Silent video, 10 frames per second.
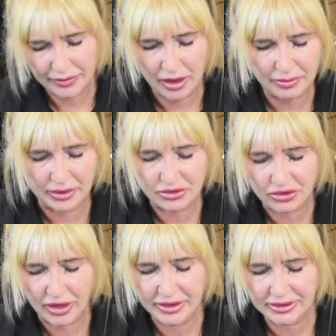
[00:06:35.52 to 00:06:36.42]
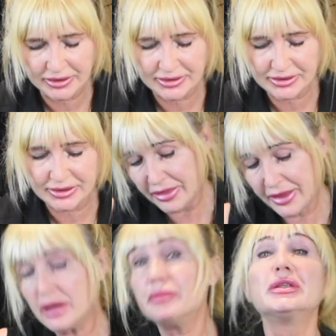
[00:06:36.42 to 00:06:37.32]
about right. It's
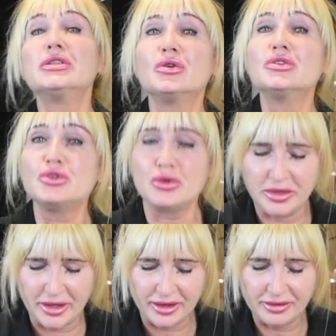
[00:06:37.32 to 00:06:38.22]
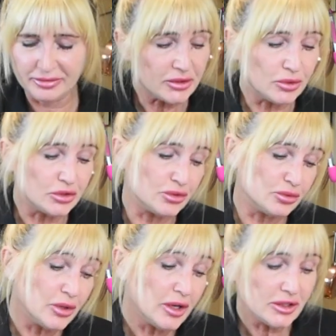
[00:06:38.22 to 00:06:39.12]
thick, but not too thick. That will
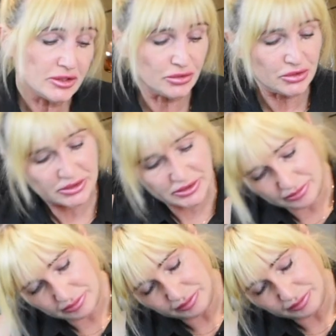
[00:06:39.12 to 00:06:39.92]
do. So it's